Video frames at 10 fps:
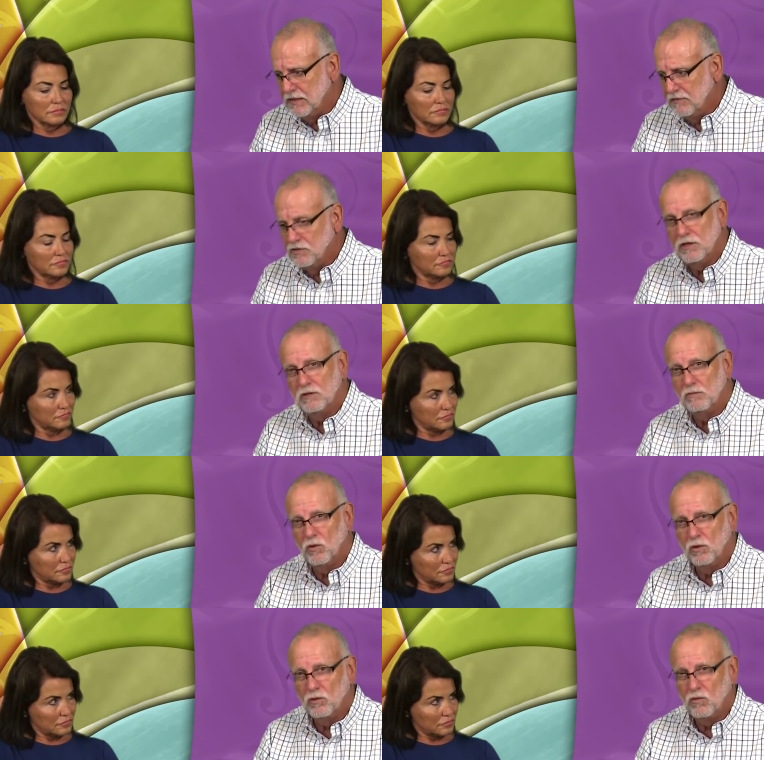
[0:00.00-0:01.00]
Speaker 1: It gives a
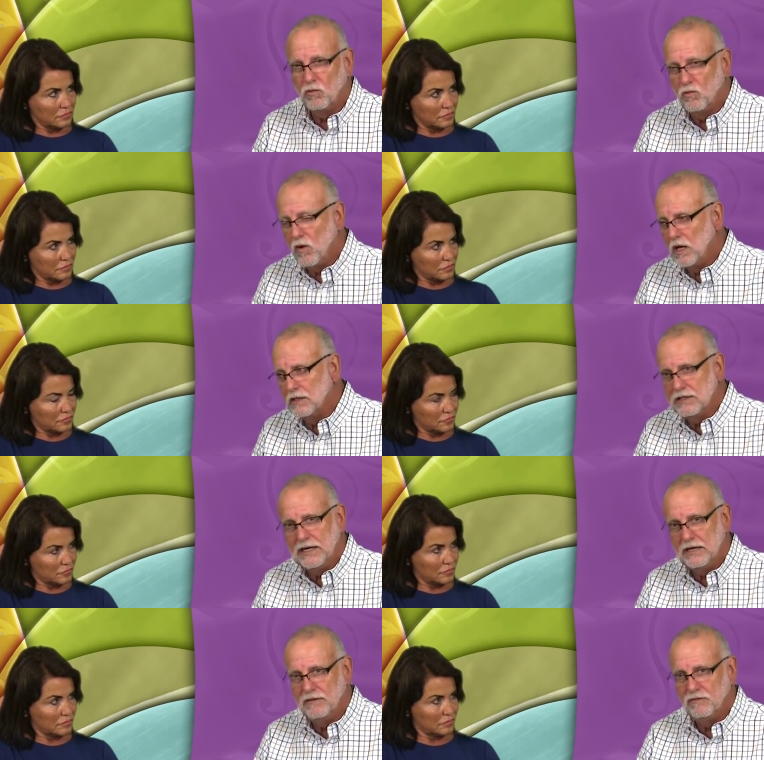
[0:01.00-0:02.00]
more
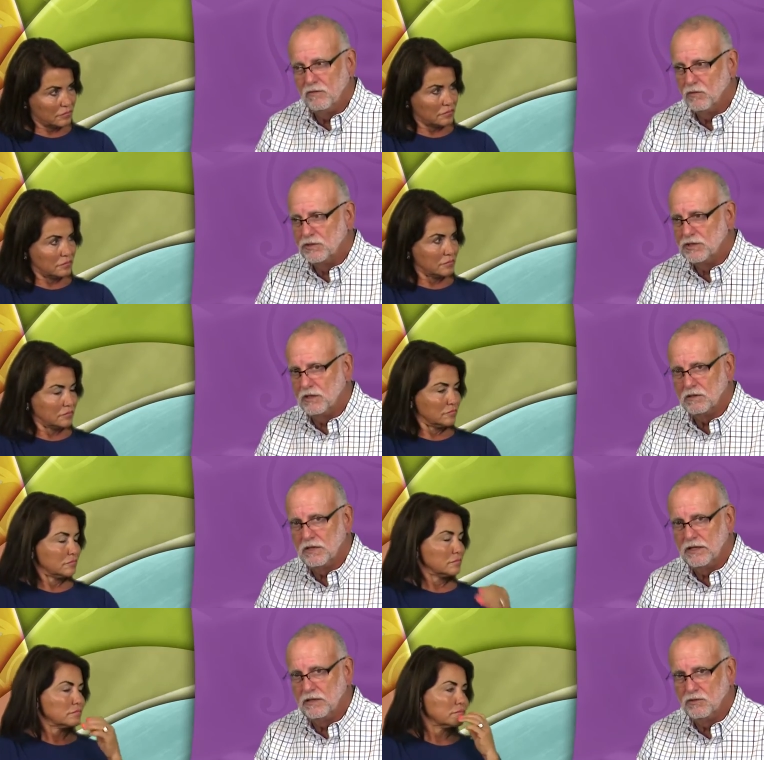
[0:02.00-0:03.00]
qualitative
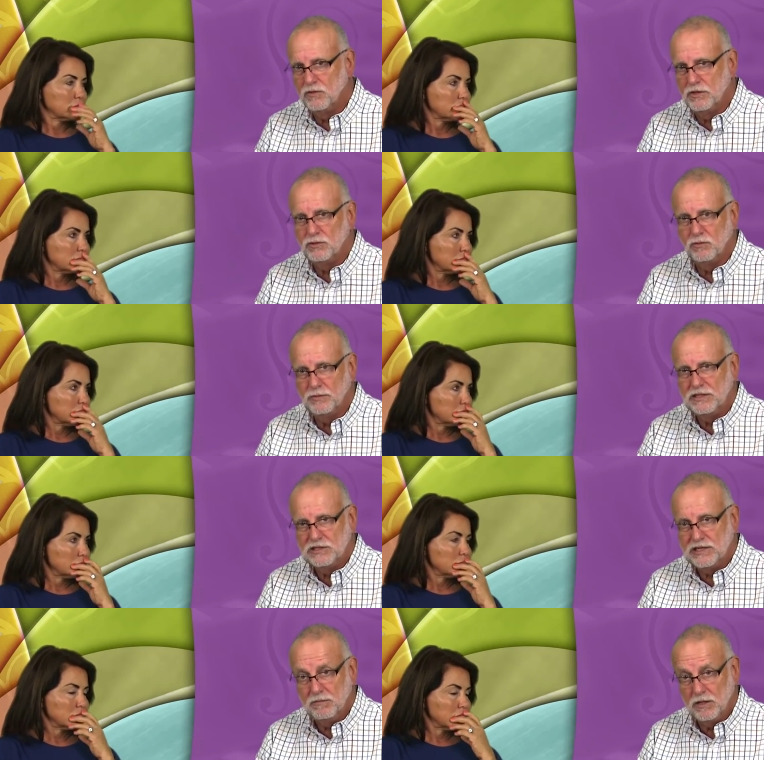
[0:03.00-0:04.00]
result than the traditional PSA
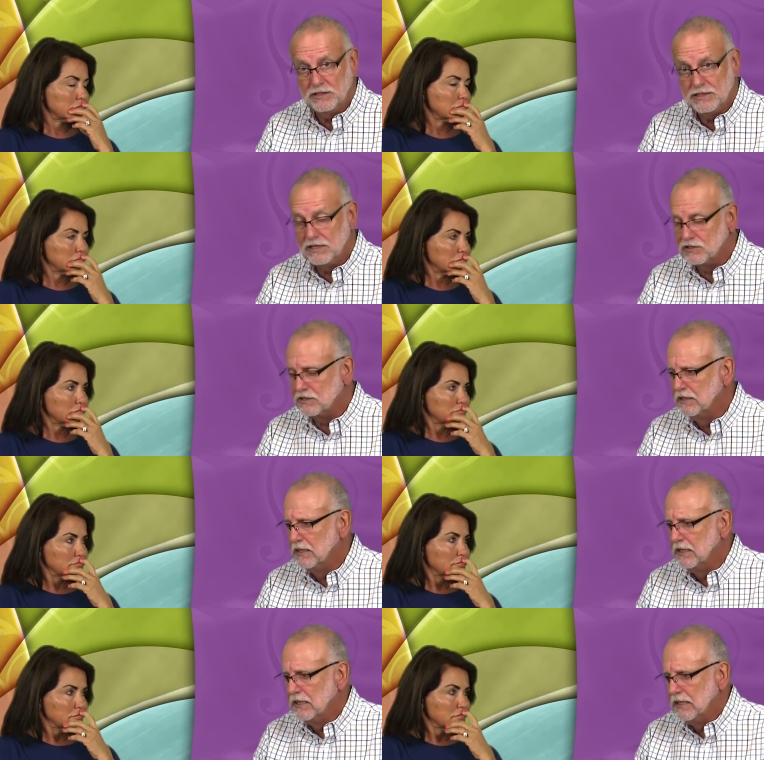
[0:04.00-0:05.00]
mm-hmm. blood test.
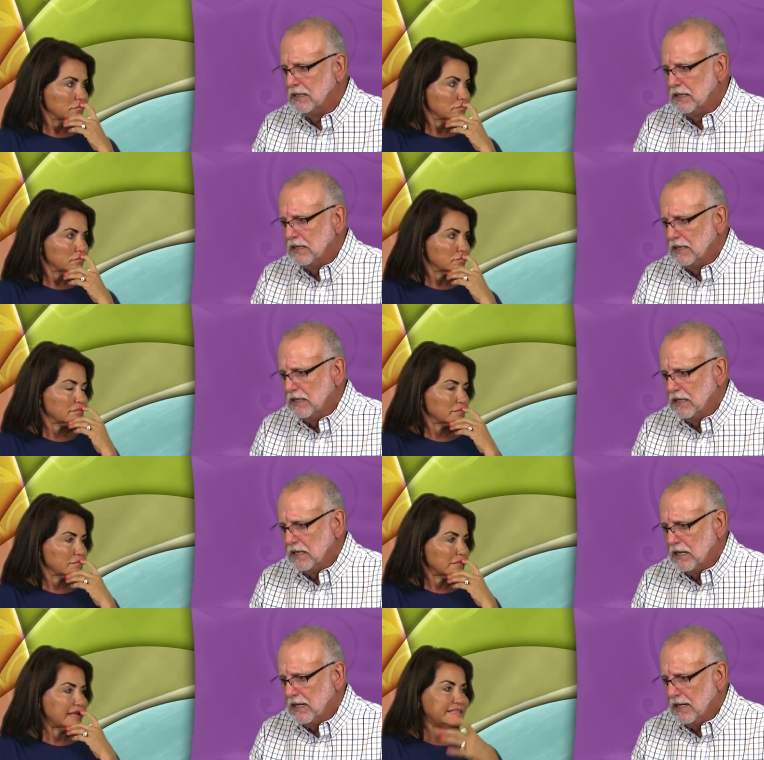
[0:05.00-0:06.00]

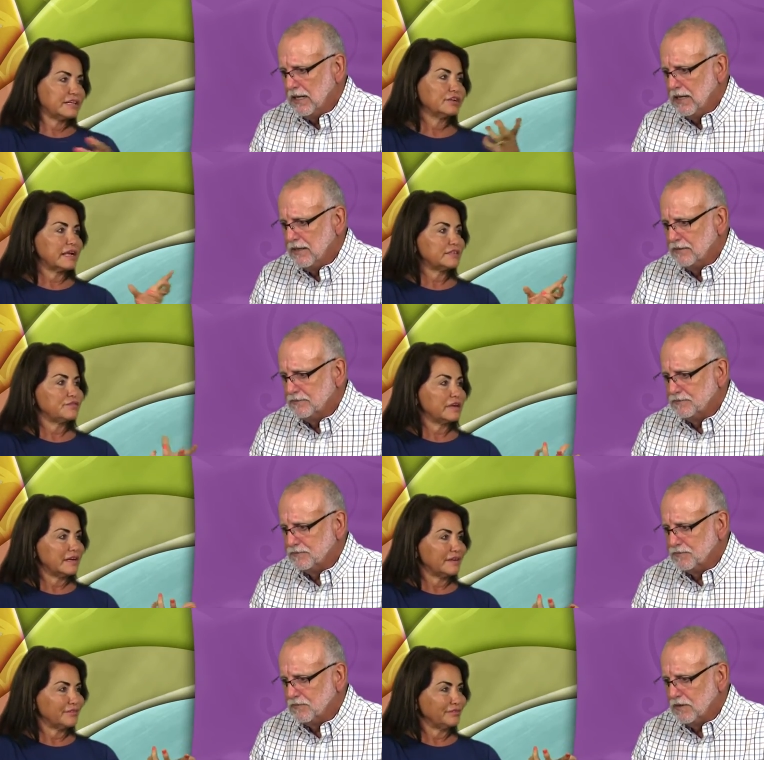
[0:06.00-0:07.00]
Speaker 2: It's still not
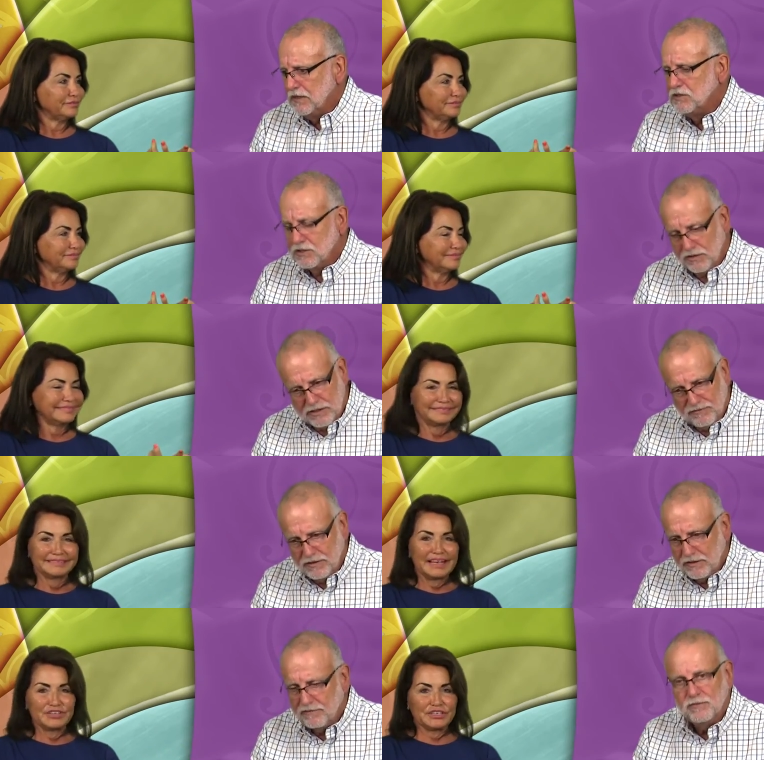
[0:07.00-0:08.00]
definitive.
Speaker 1: It's still not
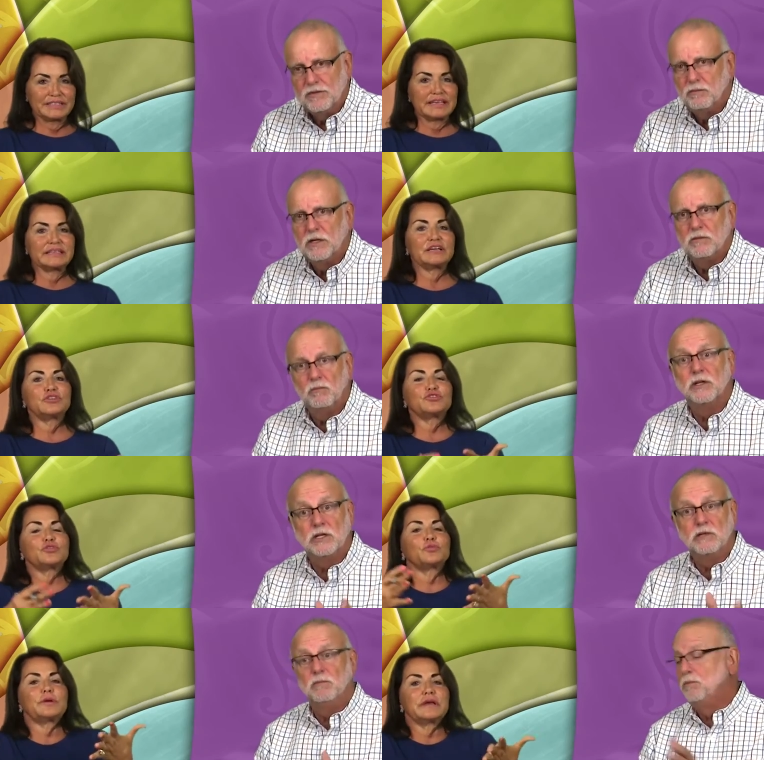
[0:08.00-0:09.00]
definitive. It just says but, here's
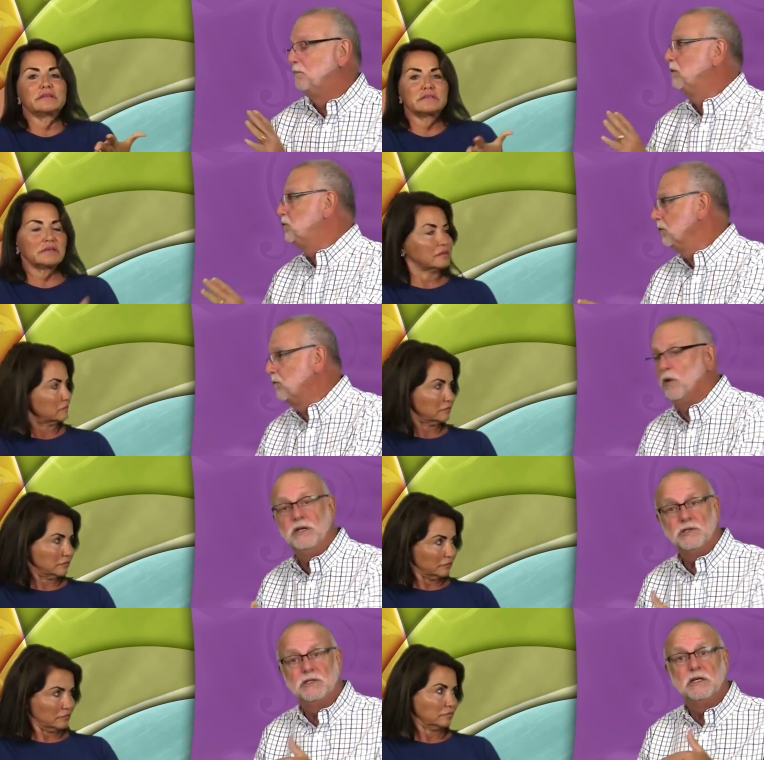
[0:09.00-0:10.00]
but your the, risk. But your
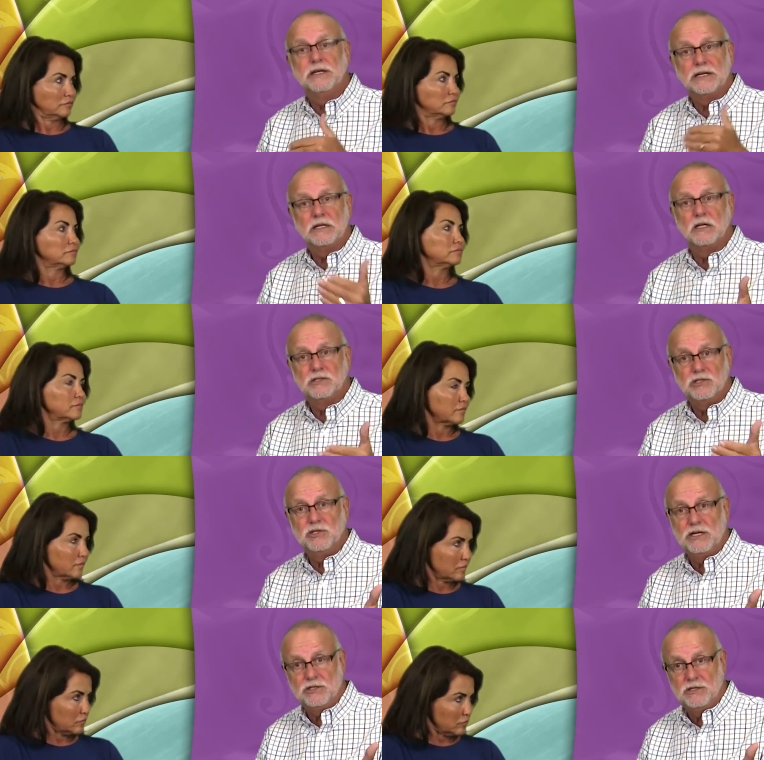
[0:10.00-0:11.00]
point is the technology
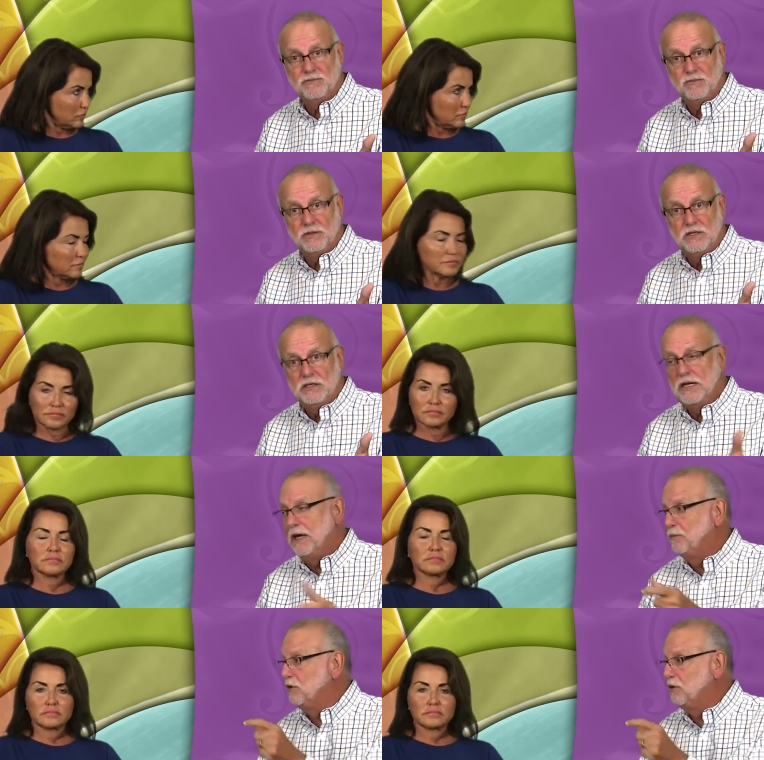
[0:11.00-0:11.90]
is changing. Mm-hmm. Yeah, it